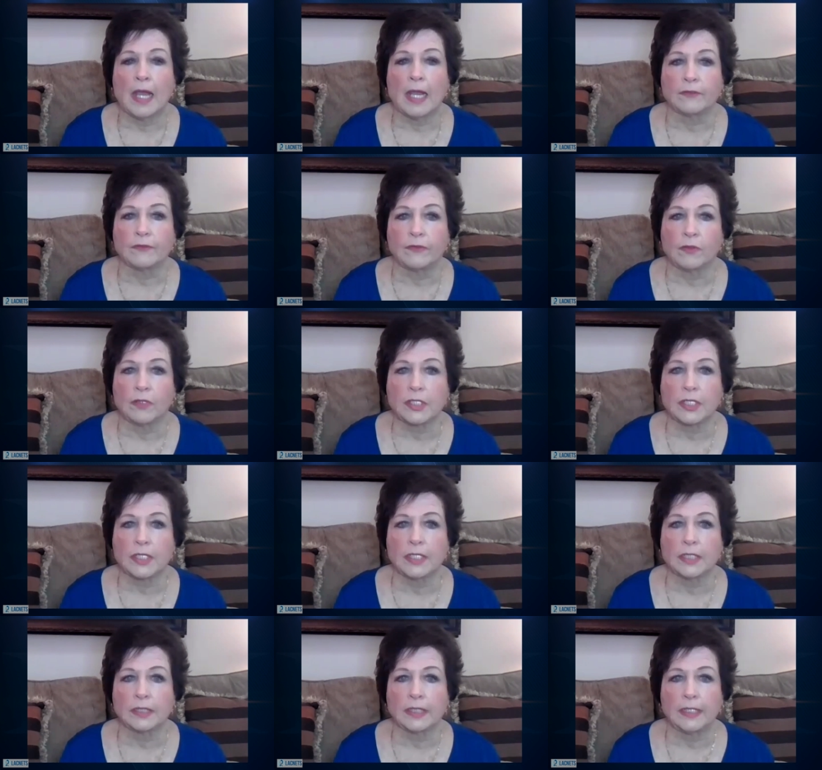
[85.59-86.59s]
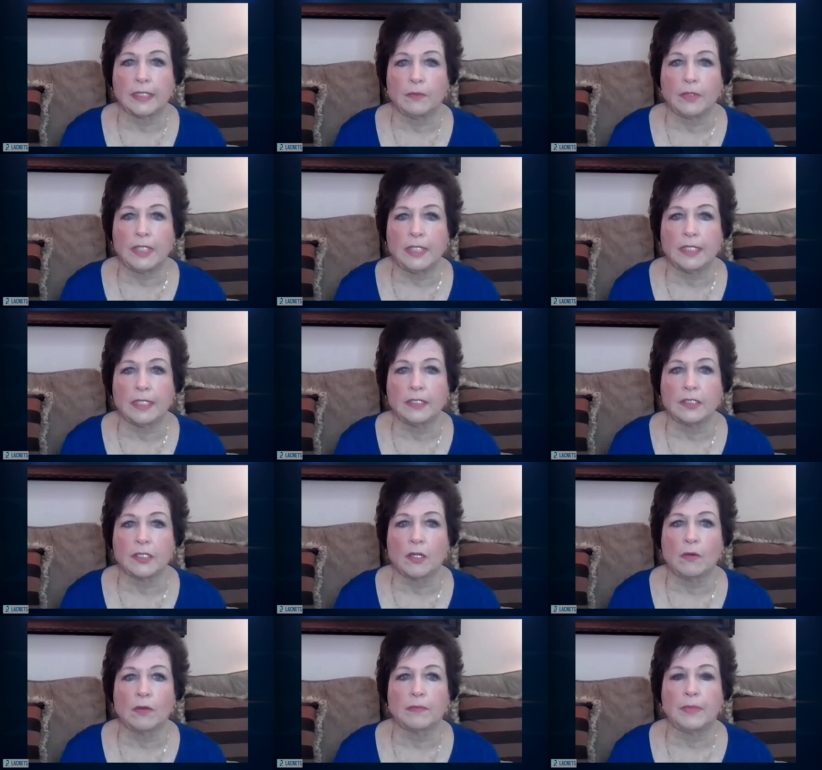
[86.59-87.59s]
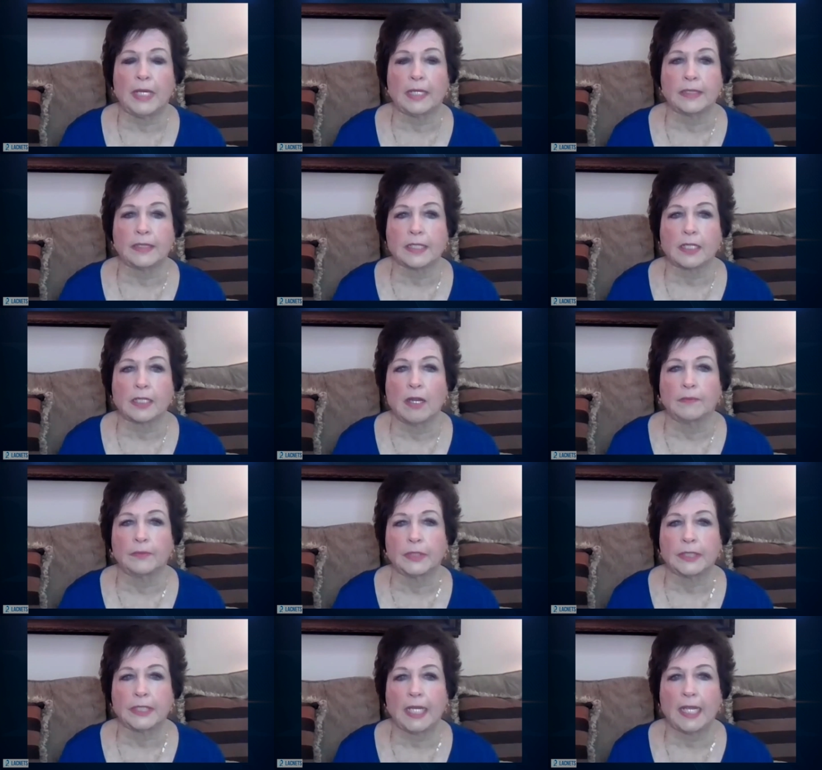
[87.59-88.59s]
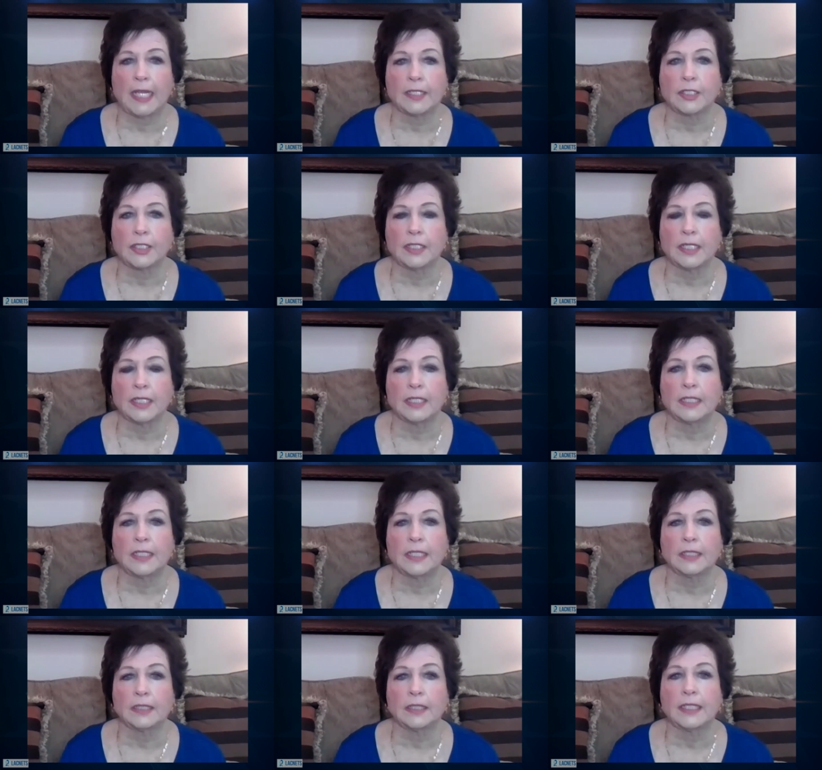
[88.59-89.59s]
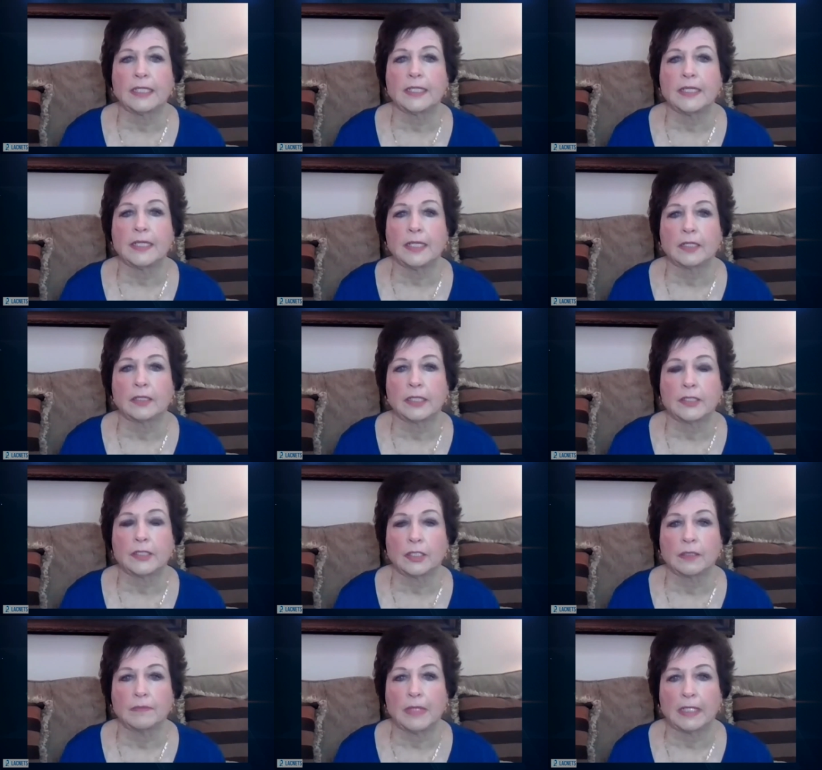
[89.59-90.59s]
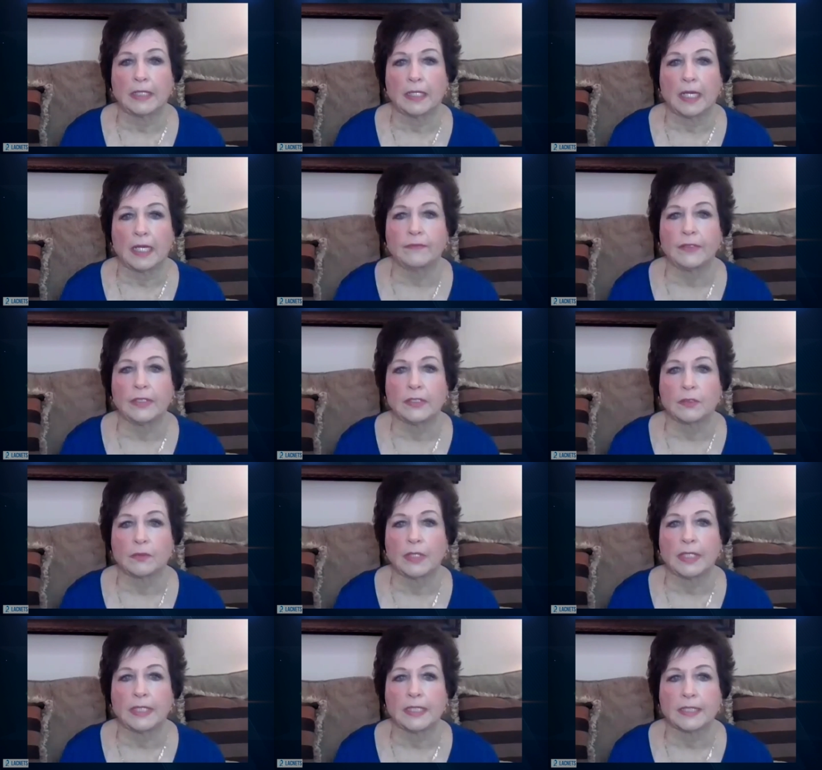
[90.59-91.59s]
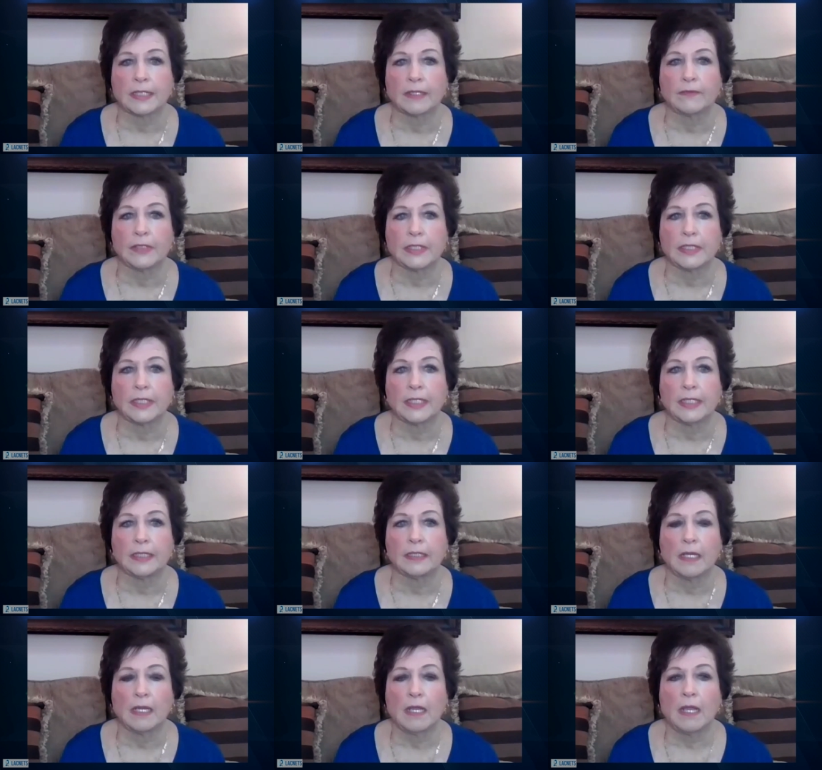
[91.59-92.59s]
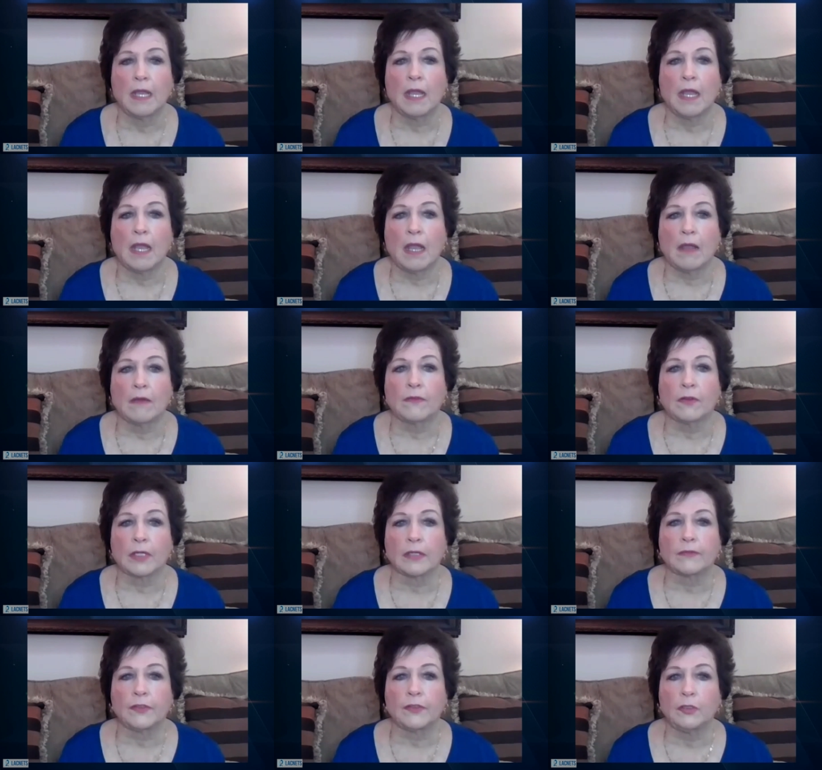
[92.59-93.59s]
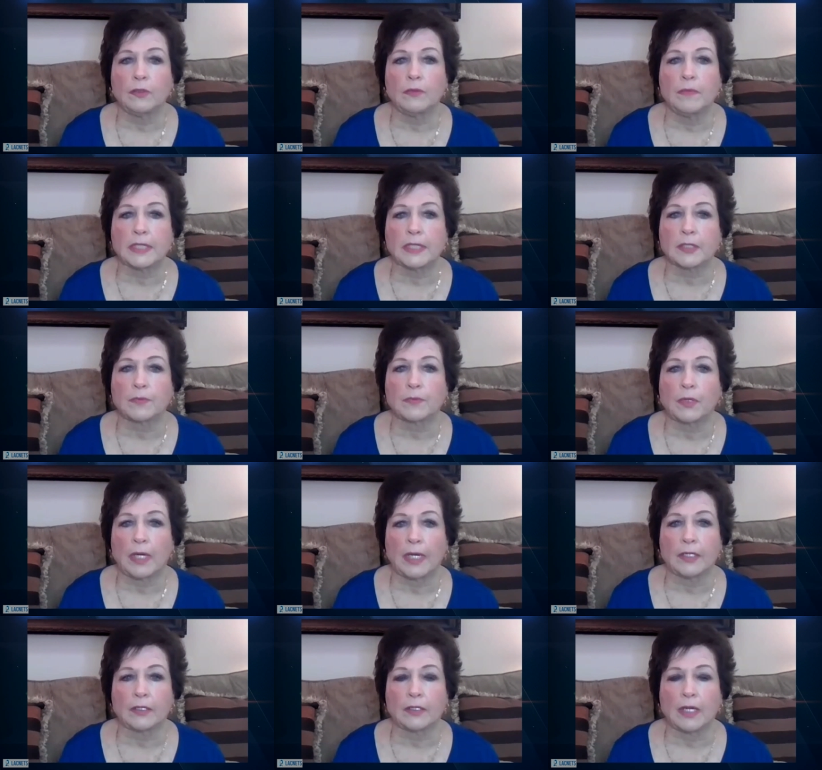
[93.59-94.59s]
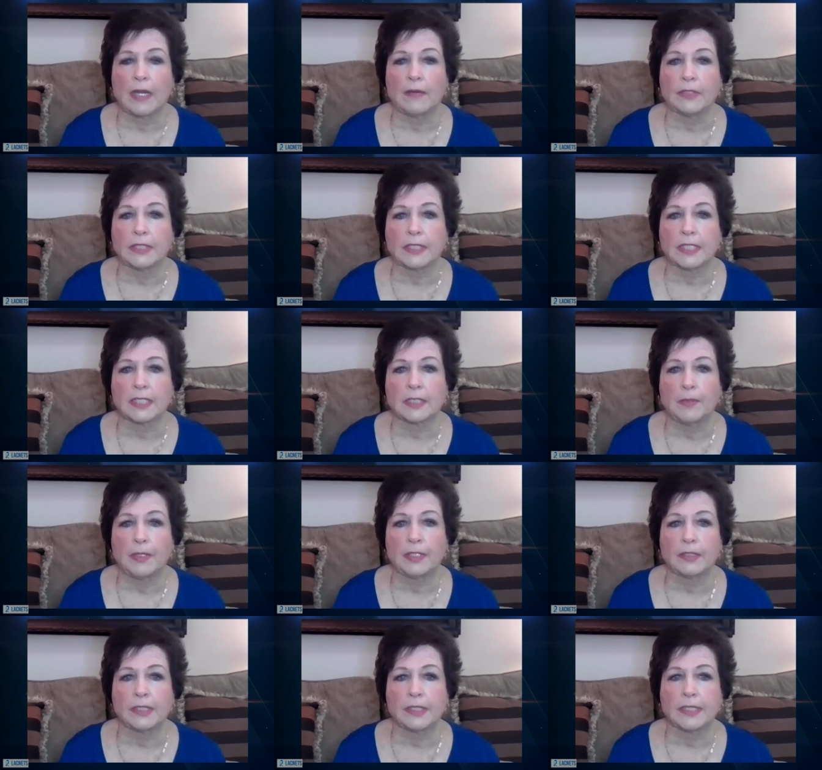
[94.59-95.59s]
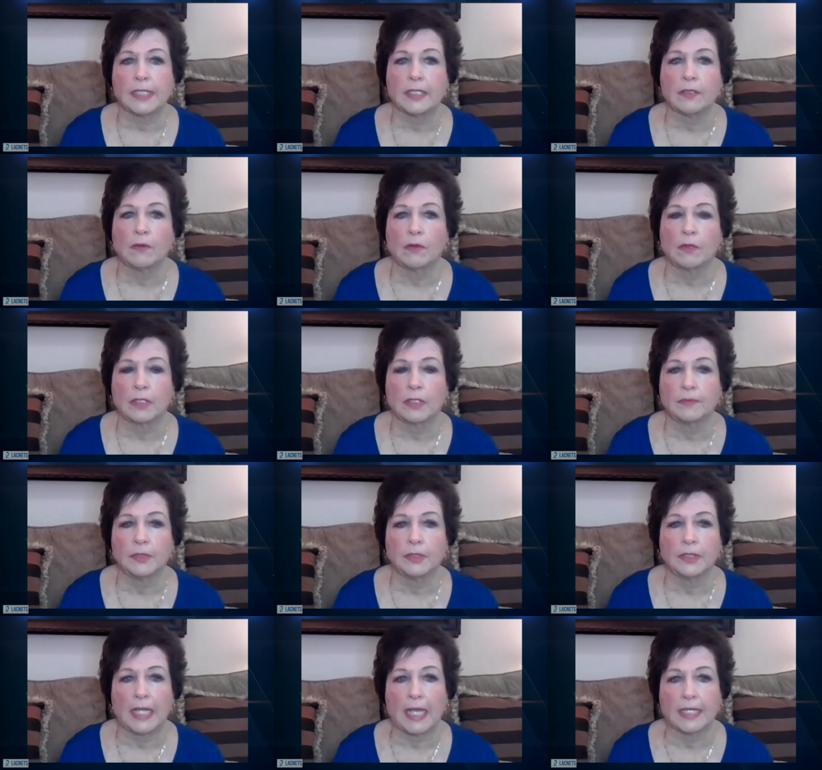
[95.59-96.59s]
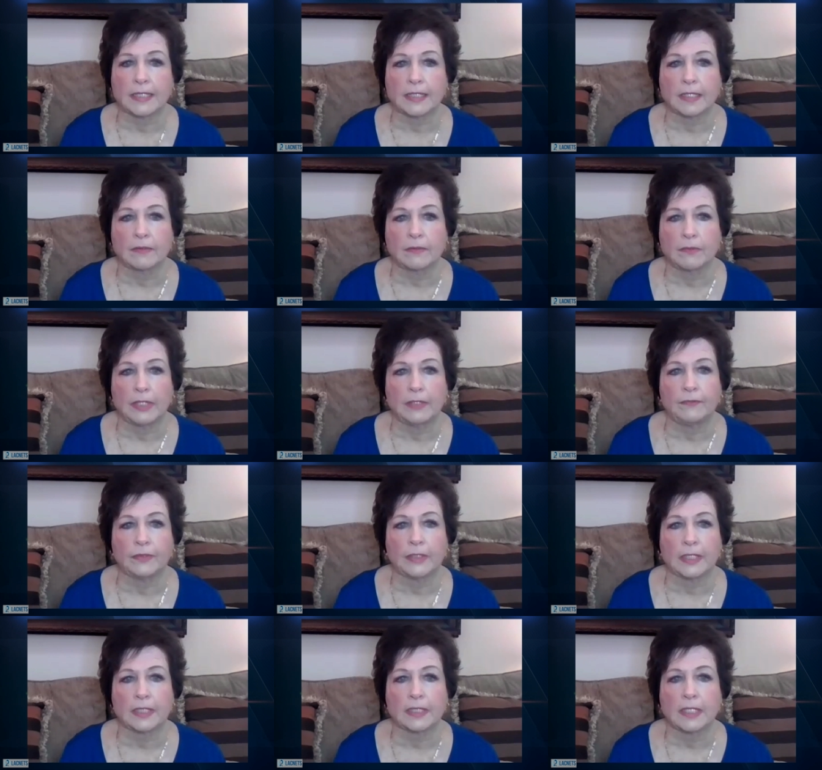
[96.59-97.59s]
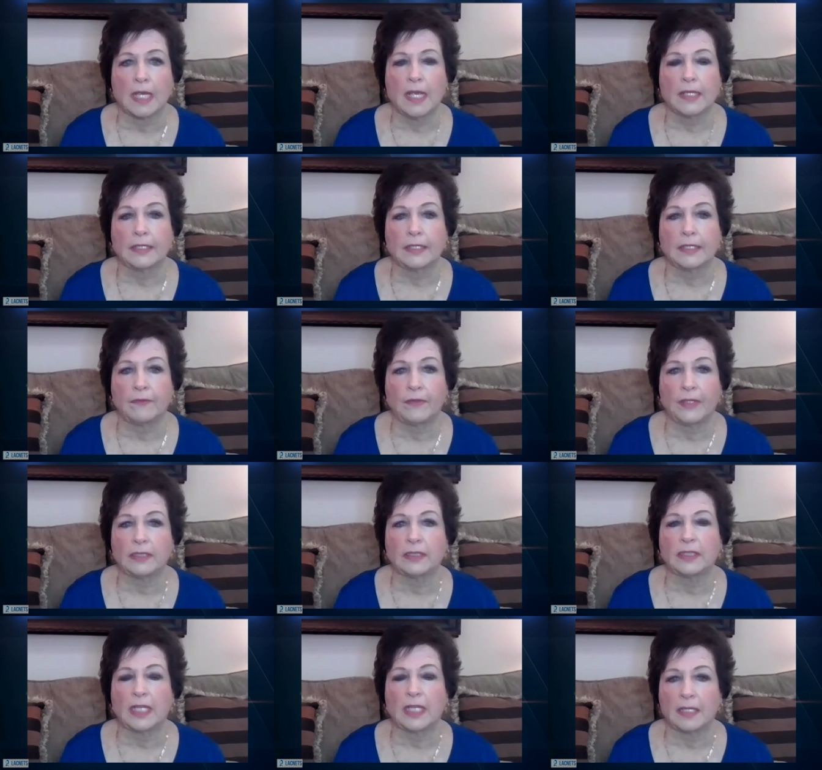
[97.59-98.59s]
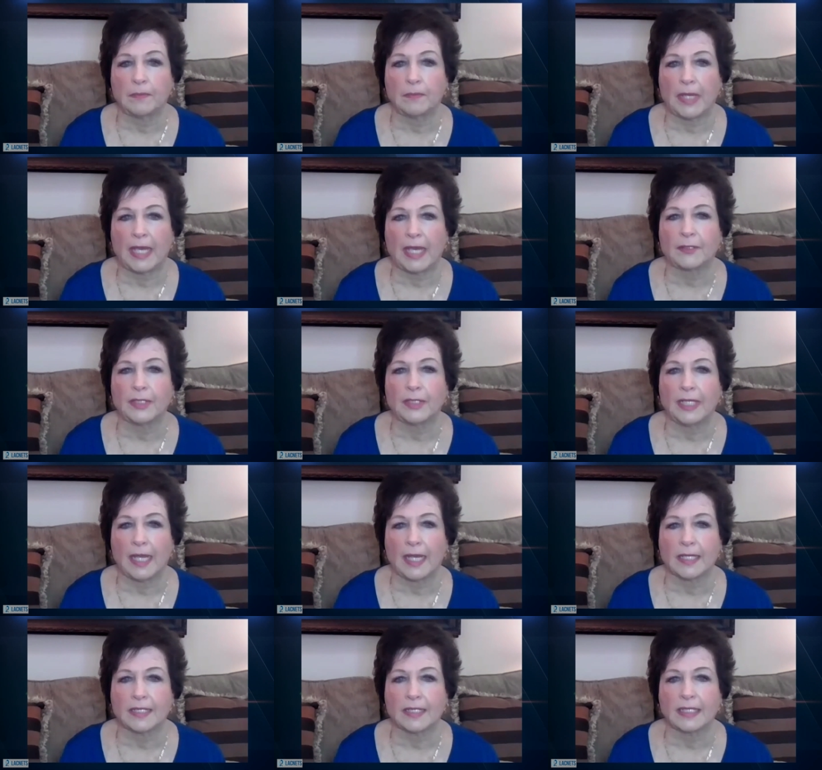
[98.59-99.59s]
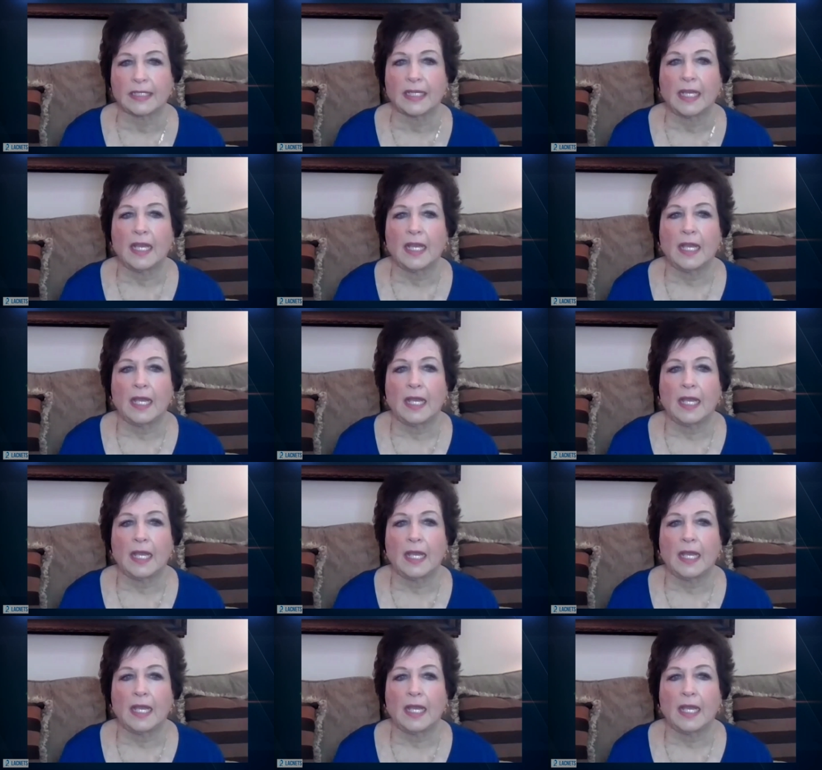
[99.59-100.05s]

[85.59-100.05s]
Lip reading: Unfortunately, we didn't know about this complication until it nearly took my life in 2017. For a few months prior, I was experiencing horrible acid reflux that felt like battery acid.